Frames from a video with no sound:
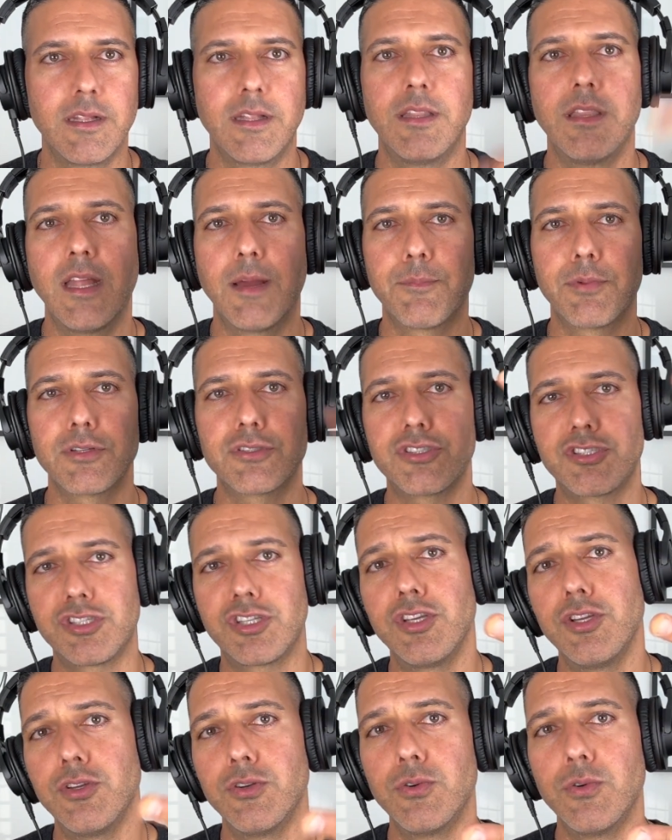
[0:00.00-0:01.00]
Number
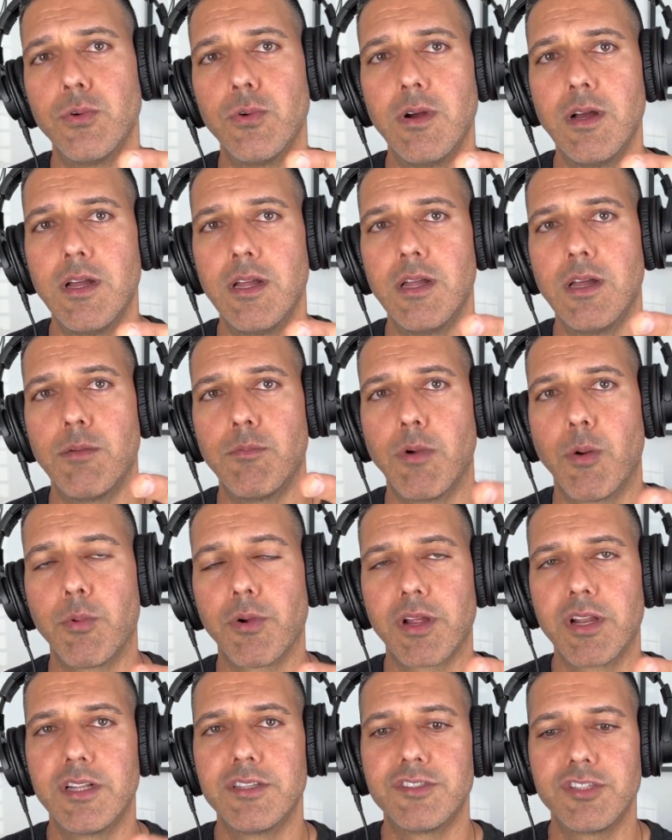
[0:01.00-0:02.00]
two, what we're
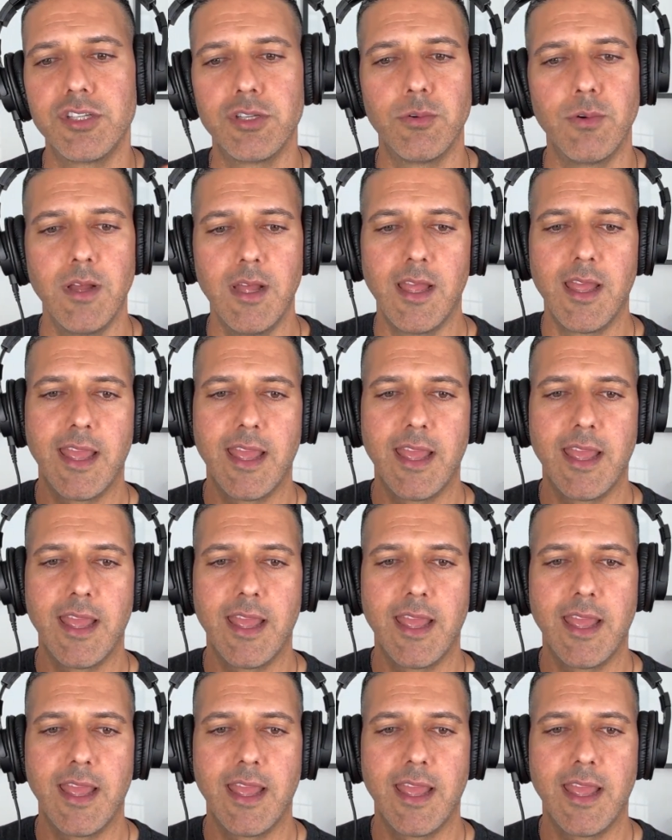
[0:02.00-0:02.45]
going to do